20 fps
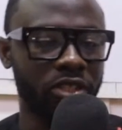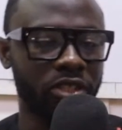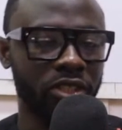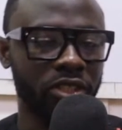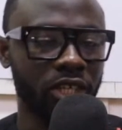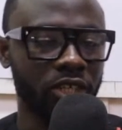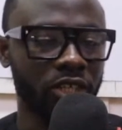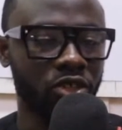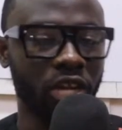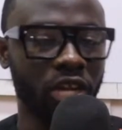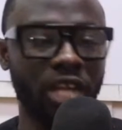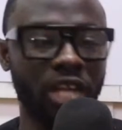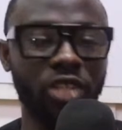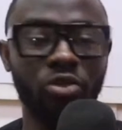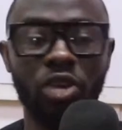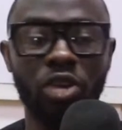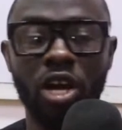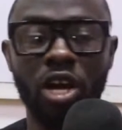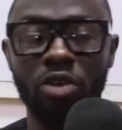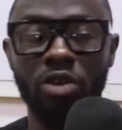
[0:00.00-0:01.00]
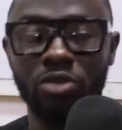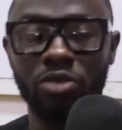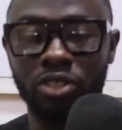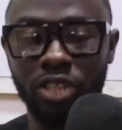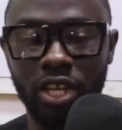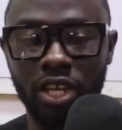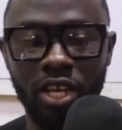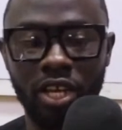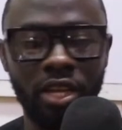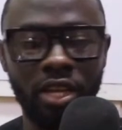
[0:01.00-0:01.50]
So that is what I will
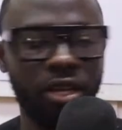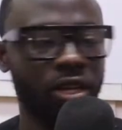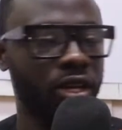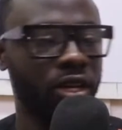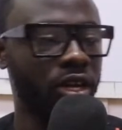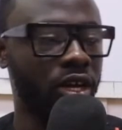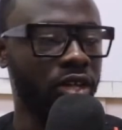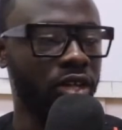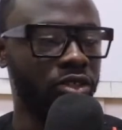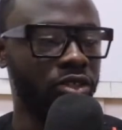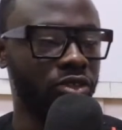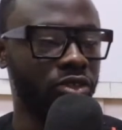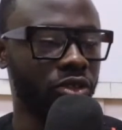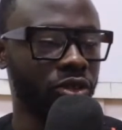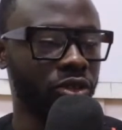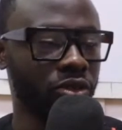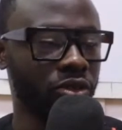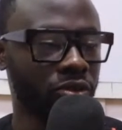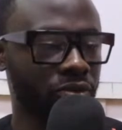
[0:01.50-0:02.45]
say uh, to you.